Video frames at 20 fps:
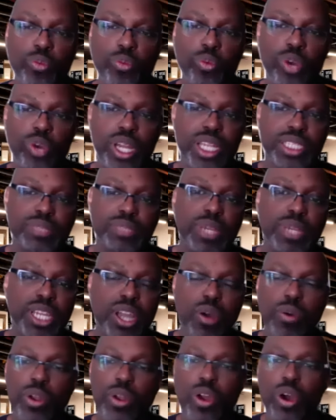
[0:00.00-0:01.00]
what has been
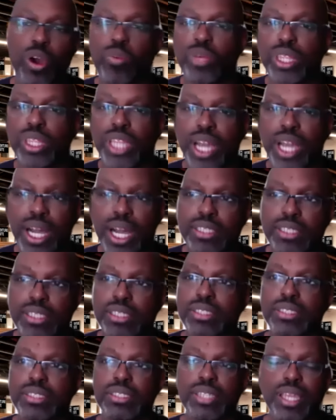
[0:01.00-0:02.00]
going on with
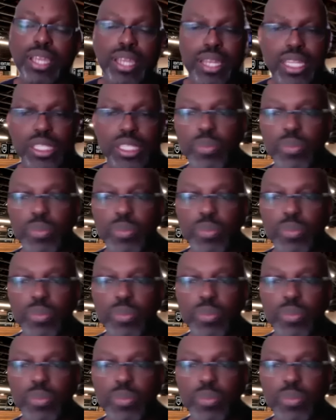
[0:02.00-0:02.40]
us in this